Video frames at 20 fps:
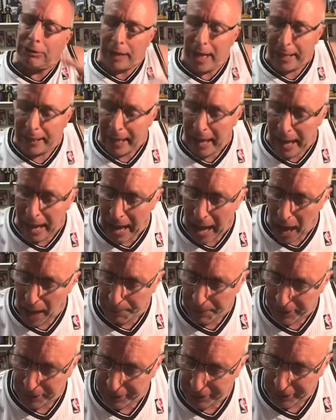Take care,
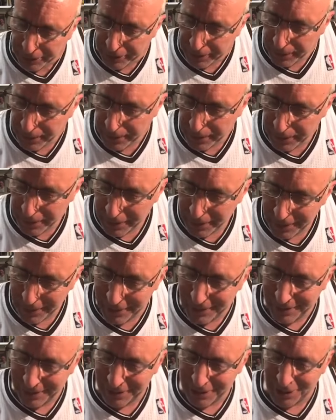Habas.
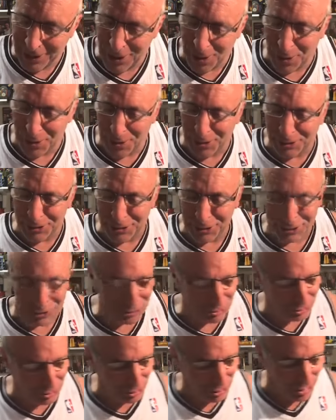Holy
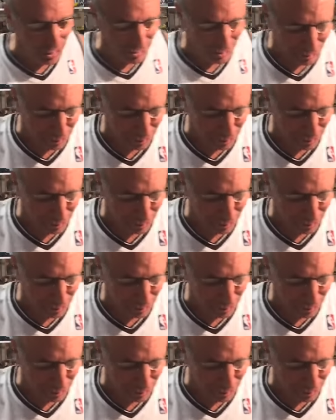shit!